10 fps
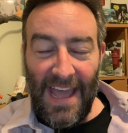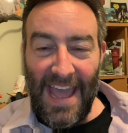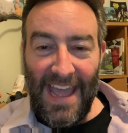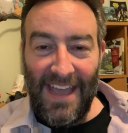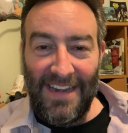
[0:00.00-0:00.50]

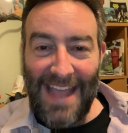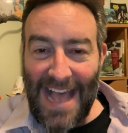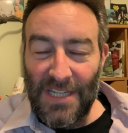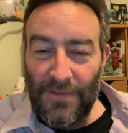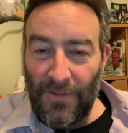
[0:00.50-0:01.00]
And
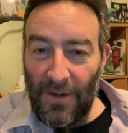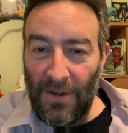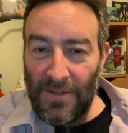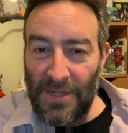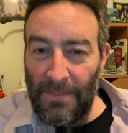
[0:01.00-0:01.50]
as
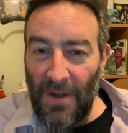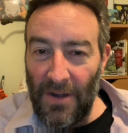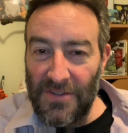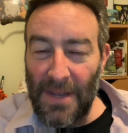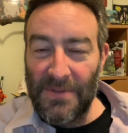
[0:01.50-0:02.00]
for
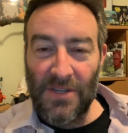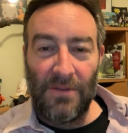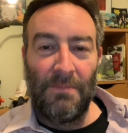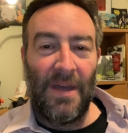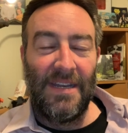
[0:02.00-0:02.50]
tomorrow's
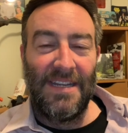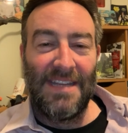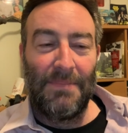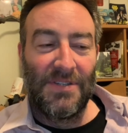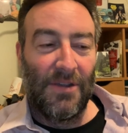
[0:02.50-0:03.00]
episode, Monday's
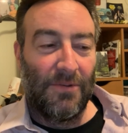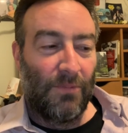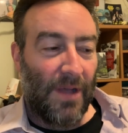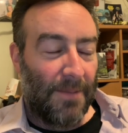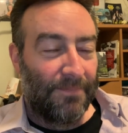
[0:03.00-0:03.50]
episode,
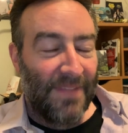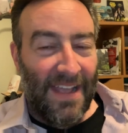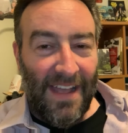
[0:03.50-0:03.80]
well,